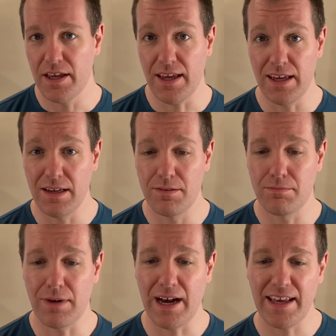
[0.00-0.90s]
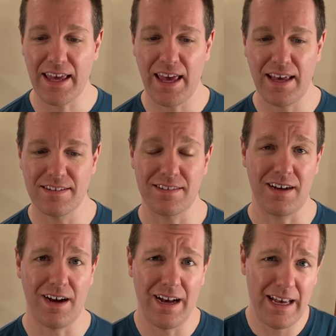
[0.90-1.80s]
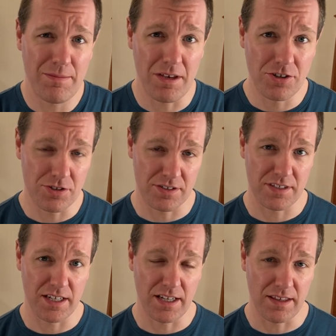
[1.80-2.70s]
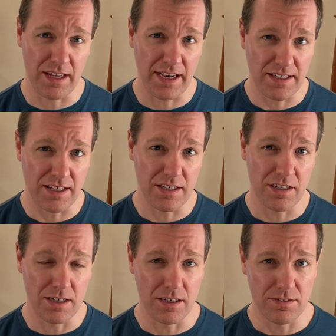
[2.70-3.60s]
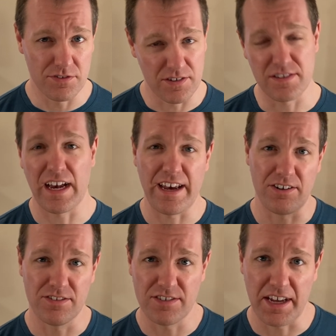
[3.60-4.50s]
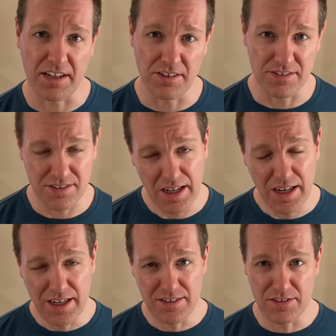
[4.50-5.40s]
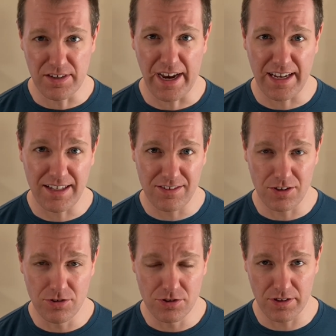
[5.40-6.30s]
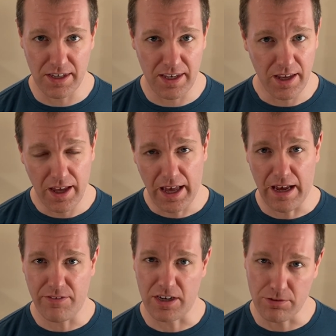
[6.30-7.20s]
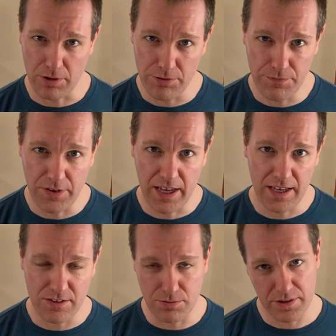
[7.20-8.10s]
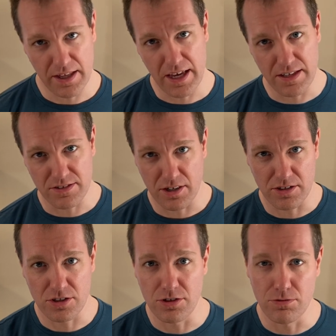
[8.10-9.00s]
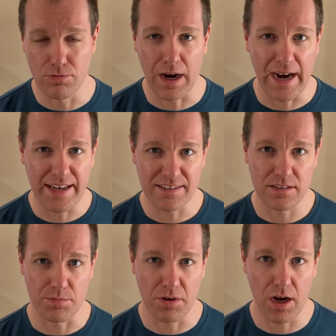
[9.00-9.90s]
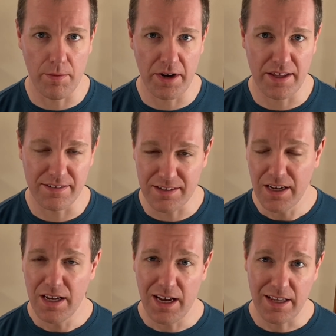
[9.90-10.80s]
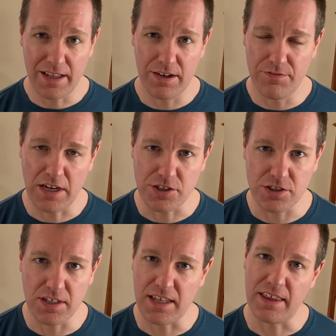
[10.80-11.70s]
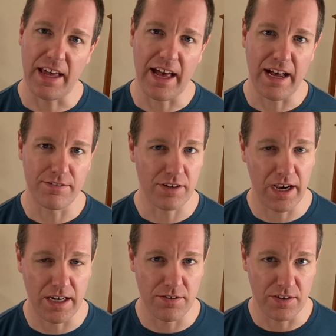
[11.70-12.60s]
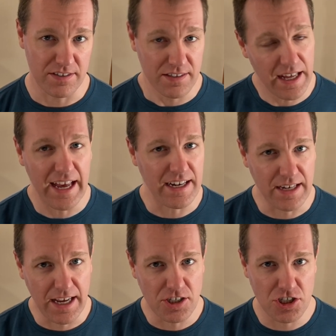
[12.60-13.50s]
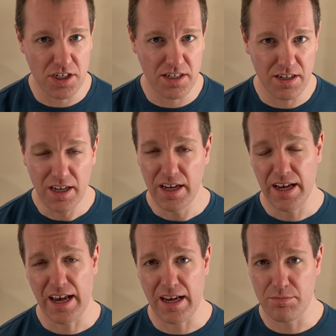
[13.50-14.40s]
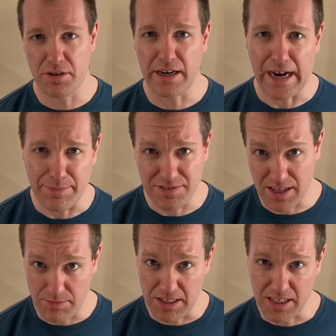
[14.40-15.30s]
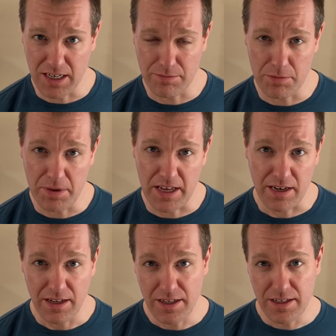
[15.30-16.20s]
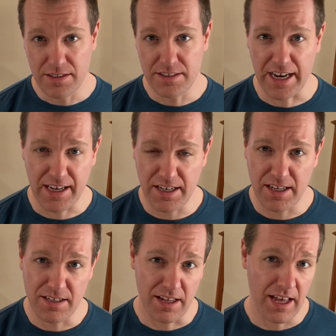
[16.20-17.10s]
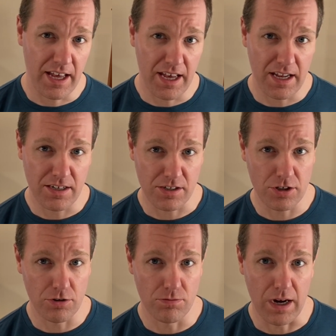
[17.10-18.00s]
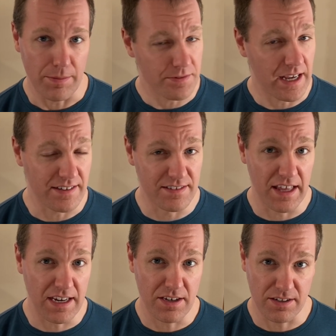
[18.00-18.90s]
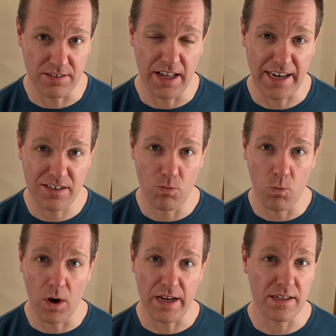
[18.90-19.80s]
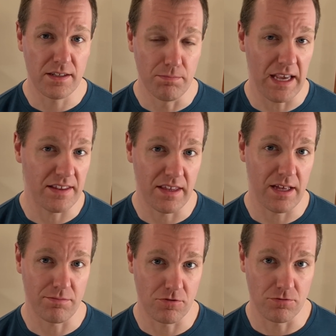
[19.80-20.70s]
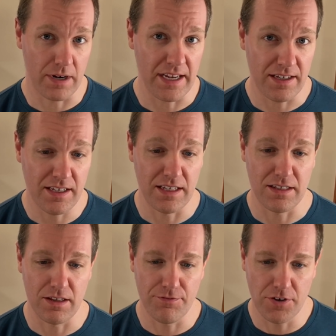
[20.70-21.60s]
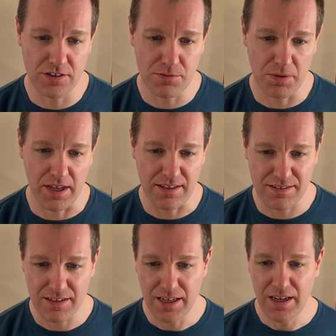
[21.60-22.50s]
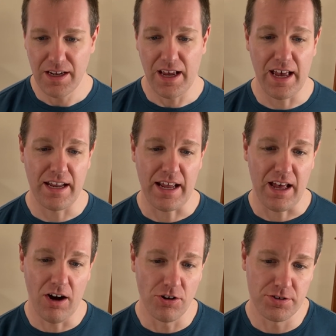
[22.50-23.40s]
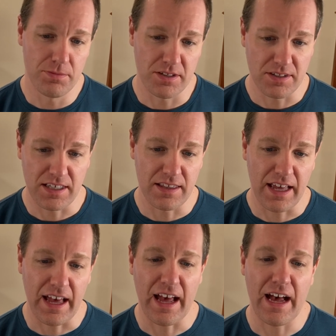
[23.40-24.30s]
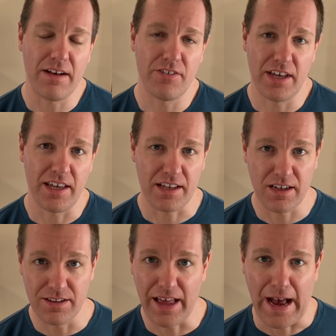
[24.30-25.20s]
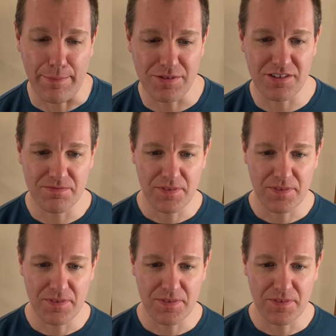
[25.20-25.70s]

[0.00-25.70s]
In my case, I'm interested in the idea of societal cycles. Societies usually have a growth phase where they start to rise to prominence, and then eventually they have kind of a stagnation, and perhaps they become a bit decadent and corrupt as they neglect what made them great in the first place. And ultimately, they have a collapse.